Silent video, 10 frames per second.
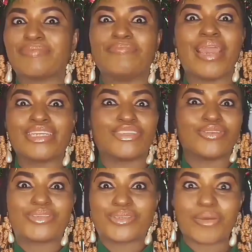makes you
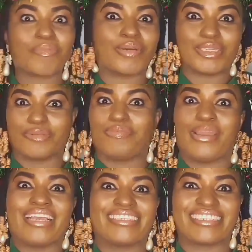super duper
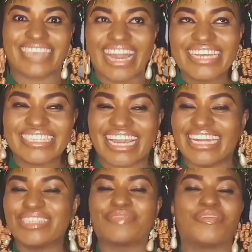excited.
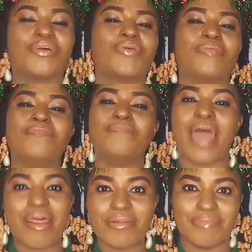It's filled with
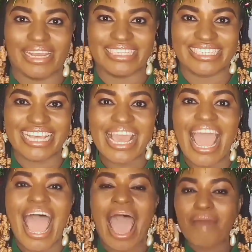merriment.
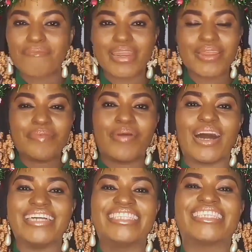Happy New
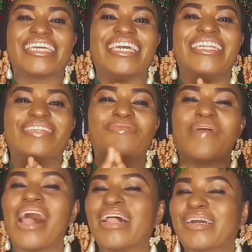Month and
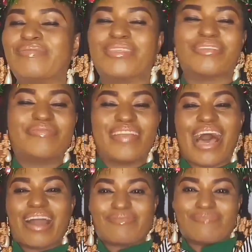welcome to
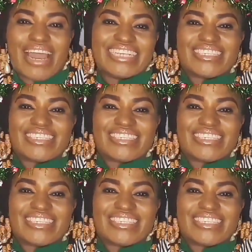Vlogmas